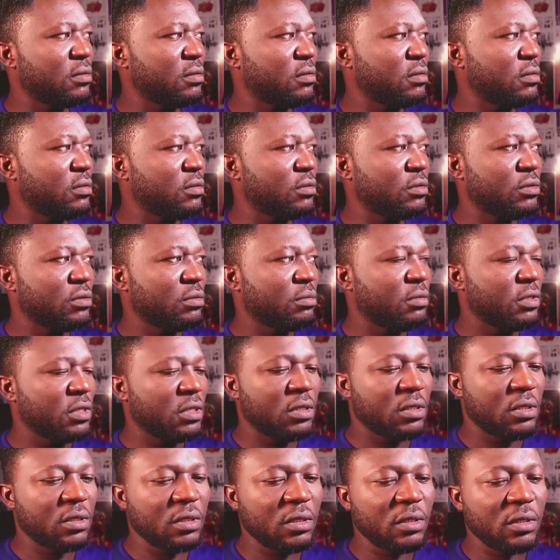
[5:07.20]
It should be
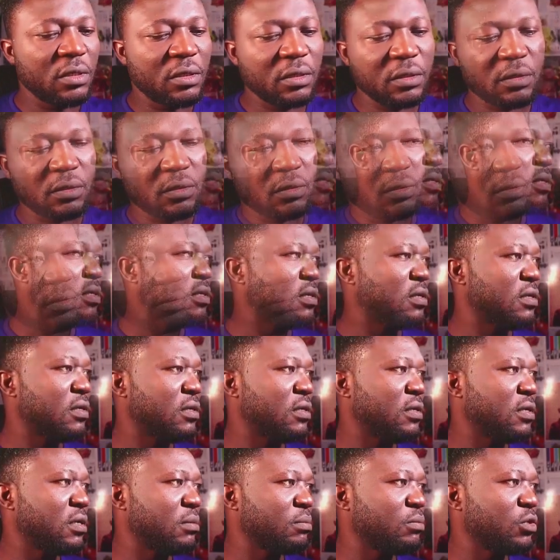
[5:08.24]
here,
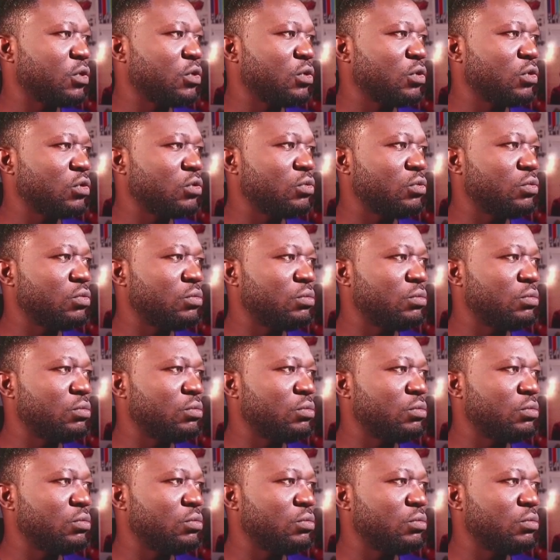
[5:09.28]
and I'm gonna